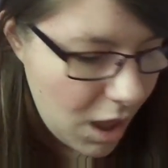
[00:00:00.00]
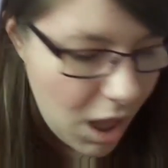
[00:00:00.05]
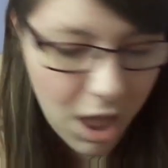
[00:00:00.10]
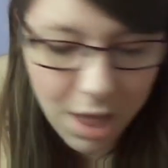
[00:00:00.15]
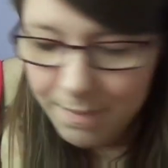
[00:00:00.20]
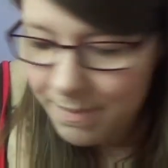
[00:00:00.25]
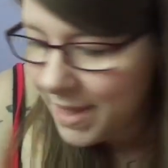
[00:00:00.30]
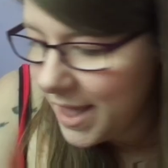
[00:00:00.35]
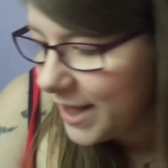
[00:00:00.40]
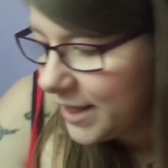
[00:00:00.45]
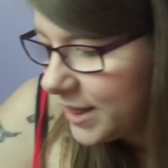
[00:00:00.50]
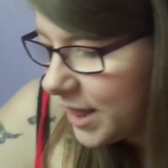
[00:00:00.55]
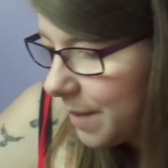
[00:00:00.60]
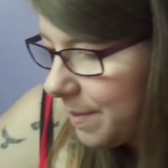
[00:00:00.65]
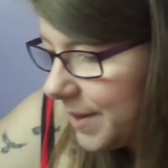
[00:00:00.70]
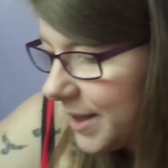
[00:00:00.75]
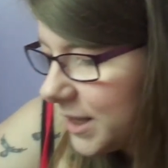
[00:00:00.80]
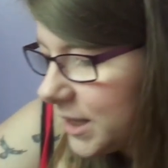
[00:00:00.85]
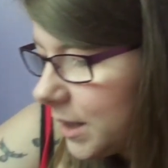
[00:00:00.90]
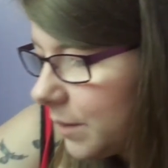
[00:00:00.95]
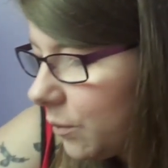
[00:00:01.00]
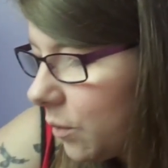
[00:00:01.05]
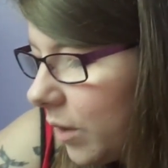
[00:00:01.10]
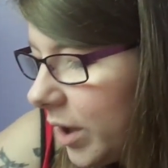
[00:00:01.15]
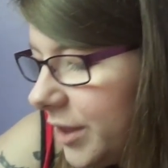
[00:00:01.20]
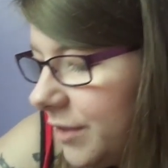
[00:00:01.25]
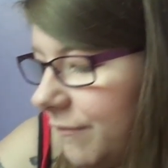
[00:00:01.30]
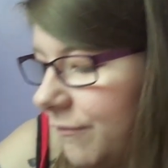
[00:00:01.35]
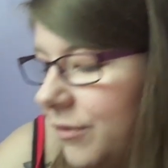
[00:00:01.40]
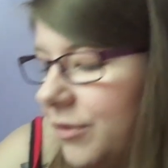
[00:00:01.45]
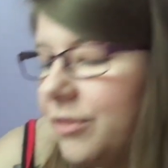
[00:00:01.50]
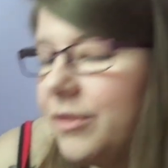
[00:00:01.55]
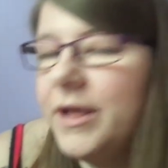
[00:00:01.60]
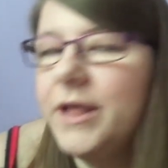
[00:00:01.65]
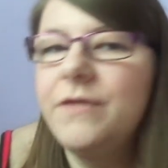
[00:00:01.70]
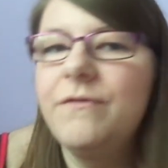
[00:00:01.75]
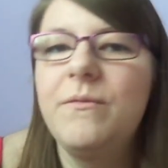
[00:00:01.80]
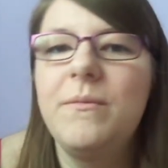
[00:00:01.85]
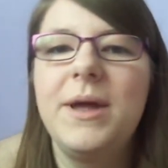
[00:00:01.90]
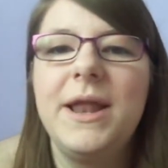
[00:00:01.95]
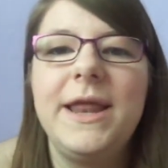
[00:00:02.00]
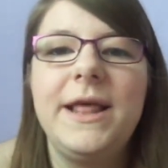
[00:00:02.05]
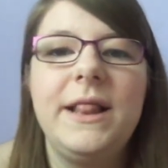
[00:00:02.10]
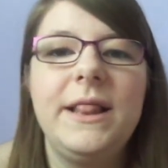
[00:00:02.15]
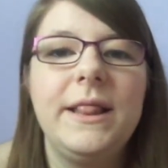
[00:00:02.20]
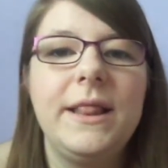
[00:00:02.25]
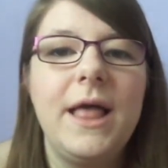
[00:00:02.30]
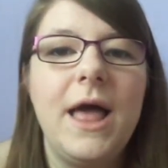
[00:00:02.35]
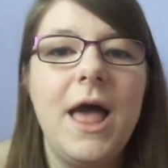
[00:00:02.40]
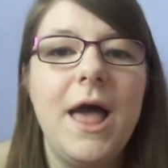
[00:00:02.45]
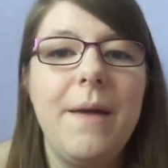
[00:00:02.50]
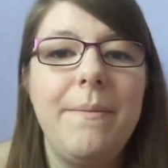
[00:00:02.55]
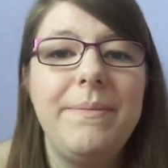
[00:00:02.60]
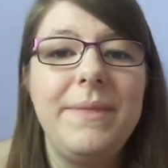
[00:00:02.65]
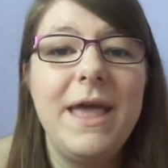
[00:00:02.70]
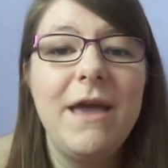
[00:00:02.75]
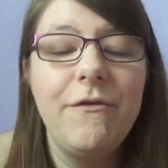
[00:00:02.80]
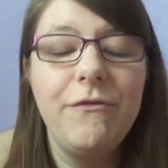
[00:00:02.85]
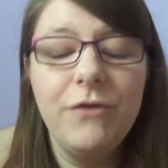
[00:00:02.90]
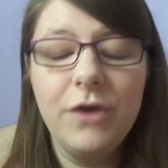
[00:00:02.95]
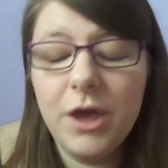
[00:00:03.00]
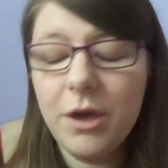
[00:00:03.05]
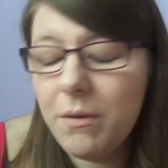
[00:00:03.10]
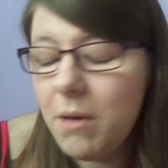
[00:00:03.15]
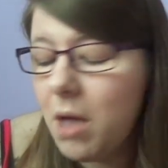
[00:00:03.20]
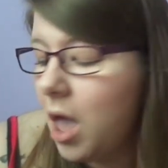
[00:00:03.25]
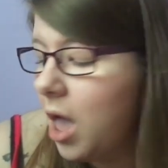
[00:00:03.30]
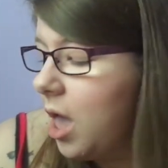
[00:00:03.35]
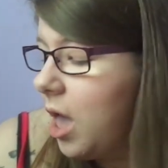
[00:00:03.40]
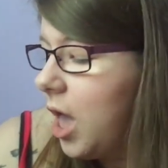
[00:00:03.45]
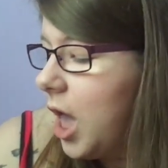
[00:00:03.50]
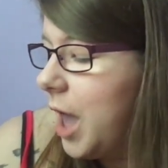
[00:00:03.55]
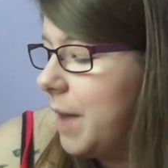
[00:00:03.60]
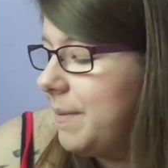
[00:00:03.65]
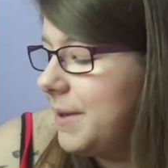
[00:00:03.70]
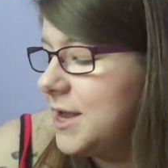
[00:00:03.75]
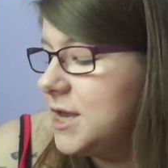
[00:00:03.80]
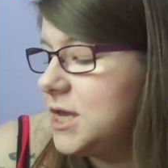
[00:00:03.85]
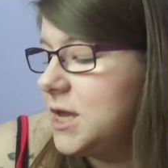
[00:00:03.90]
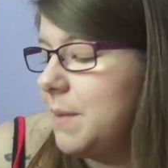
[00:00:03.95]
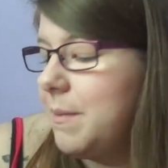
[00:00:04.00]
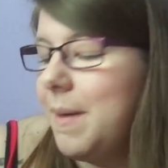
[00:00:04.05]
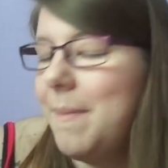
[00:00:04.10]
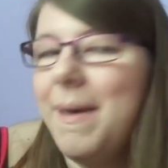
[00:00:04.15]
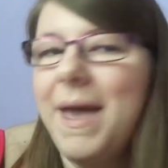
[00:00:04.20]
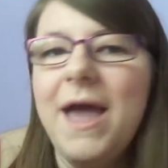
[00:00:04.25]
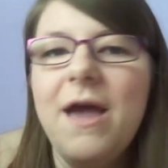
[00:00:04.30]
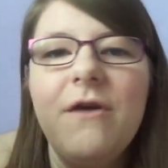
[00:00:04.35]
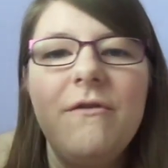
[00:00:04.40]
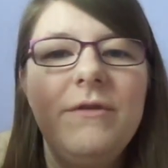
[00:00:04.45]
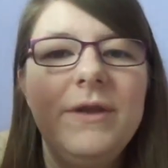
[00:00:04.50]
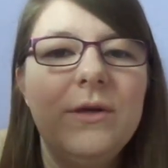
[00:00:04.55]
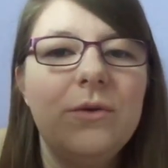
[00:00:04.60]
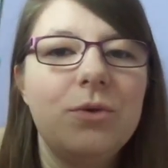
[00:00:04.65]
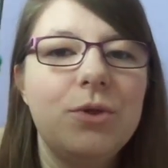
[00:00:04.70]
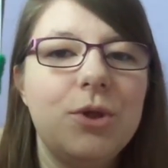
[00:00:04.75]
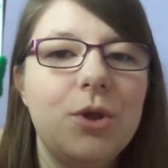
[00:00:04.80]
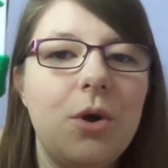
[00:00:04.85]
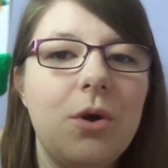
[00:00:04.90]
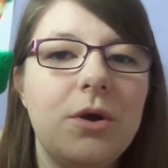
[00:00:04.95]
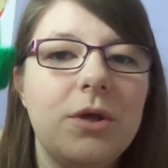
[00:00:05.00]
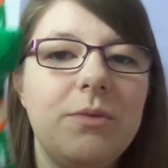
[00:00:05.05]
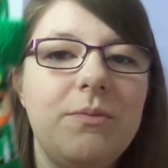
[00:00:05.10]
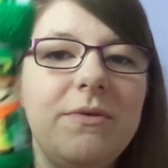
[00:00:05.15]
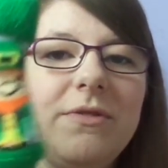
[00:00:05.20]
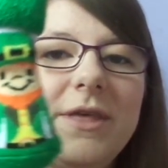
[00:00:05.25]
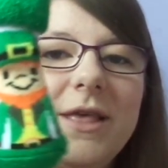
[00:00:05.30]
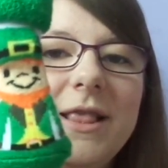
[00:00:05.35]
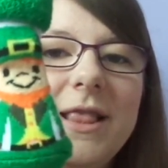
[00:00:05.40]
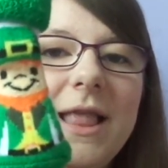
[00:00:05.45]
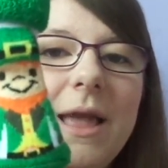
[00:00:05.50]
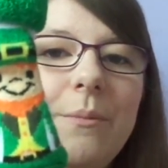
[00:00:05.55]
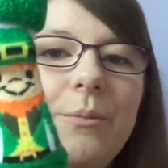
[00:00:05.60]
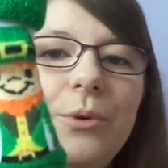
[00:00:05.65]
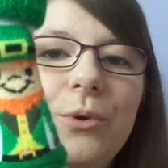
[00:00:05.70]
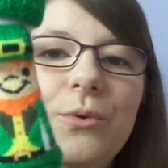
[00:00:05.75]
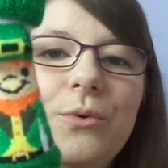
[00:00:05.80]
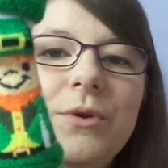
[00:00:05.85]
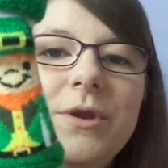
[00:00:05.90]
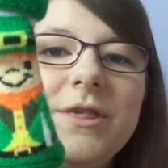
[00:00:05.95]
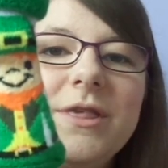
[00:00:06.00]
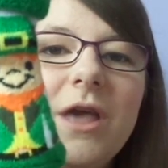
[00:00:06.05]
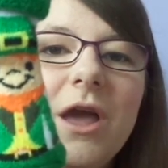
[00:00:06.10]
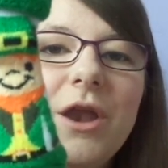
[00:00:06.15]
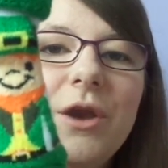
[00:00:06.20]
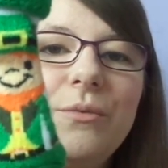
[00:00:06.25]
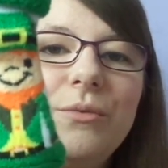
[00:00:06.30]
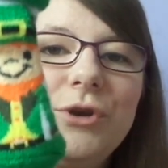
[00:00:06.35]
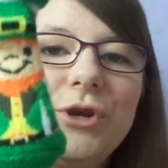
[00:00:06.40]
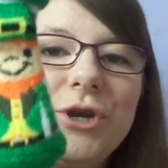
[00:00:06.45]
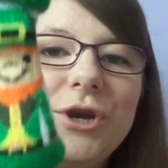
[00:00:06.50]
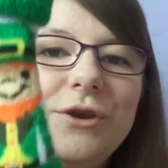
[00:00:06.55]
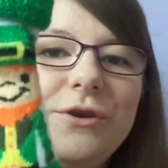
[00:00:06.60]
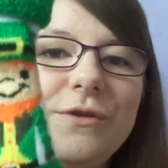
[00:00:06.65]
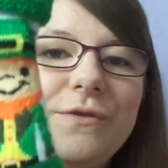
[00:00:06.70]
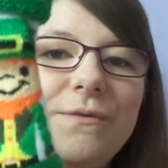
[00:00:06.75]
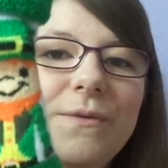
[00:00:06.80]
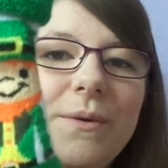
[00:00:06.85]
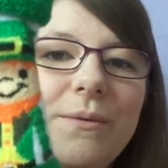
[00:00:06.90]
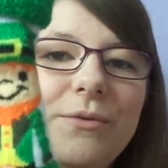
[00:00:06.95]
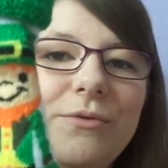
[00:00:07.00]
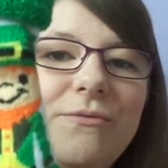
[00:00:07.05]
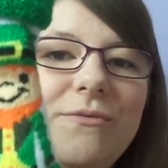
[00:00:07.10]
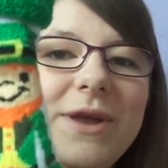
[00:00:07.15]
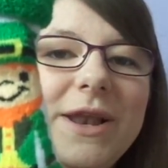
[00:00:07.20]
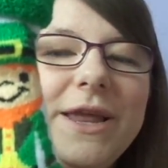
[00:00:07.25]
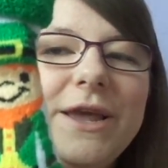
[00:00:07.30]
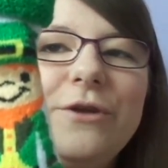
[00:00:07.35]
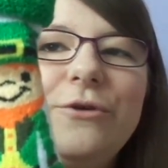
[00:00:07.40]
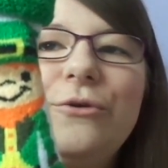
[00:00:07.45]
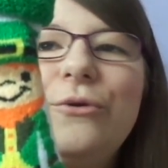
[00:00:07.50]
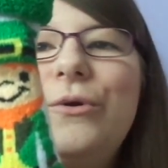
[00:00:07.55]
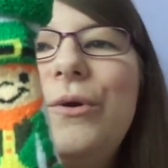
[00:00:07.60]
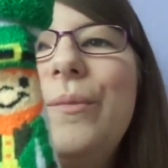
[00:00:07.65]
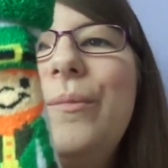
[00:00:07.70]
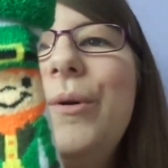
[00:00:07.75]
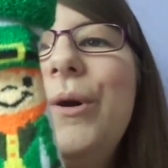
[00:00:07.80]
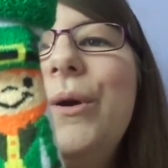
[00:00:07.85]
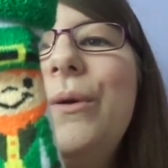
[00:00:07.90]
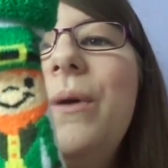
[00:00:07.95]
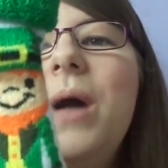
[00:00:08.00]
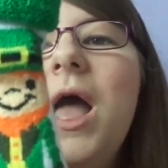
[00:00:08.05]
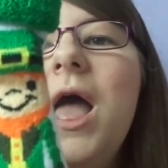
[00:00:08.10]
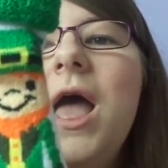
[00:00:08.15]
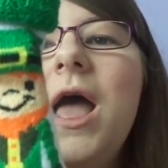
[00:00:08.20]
And next, I picked up quite a few things for my little nephew. I picked up a pair of little socks with this leprechaun design on, which I just thought was really adorable.